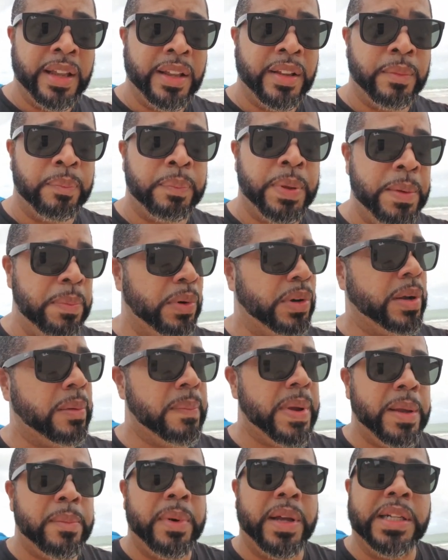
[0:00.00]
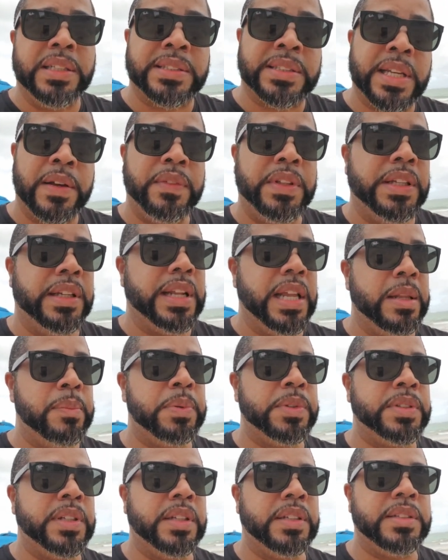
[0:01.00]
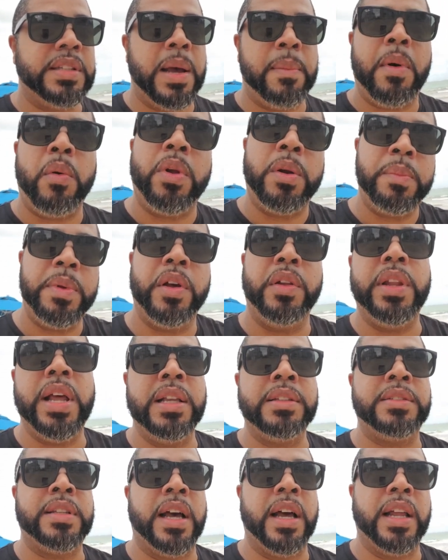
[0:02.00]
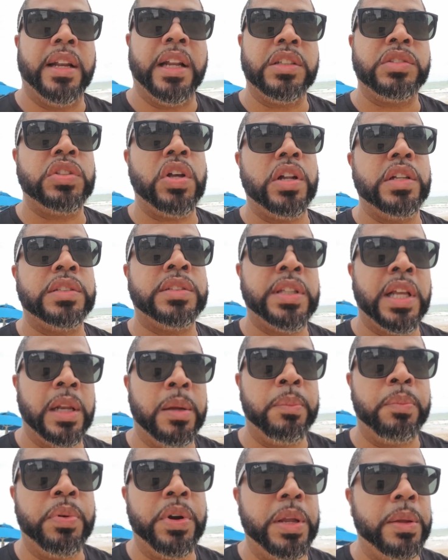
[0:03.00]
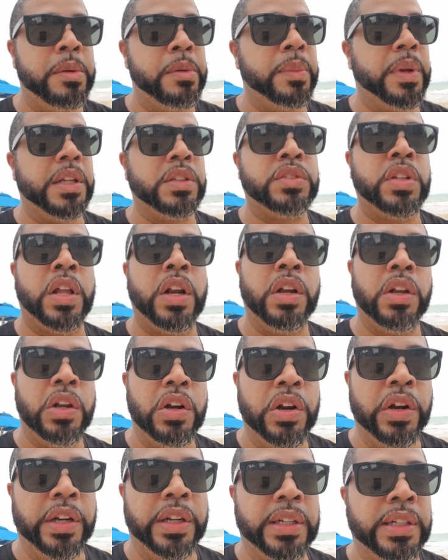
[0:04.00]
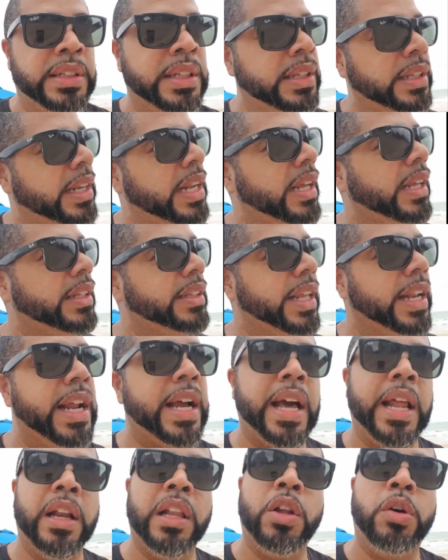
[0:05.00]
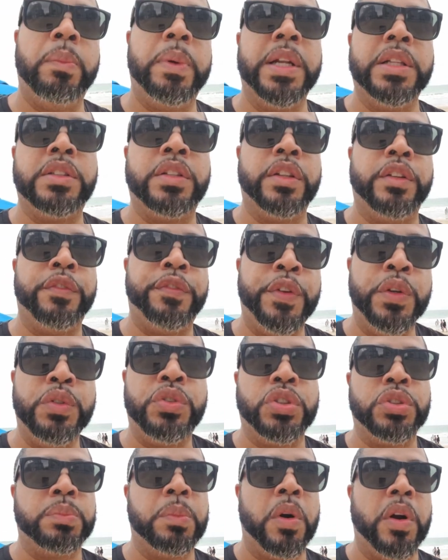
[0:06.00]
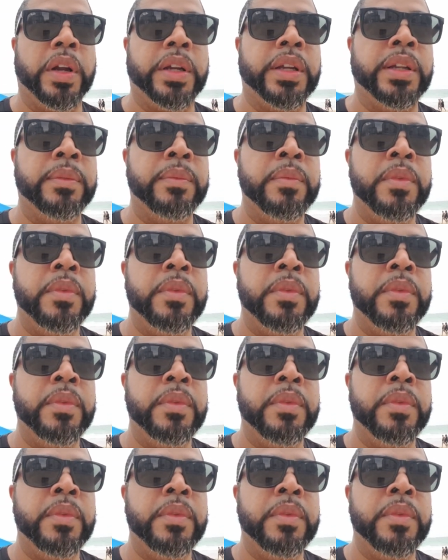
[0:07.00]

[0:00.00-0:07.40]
people can make money 70 to 90% of the time, I want to be on that side. And I started selling premium and I started learning. Then I, then I got a little bit into the futures market.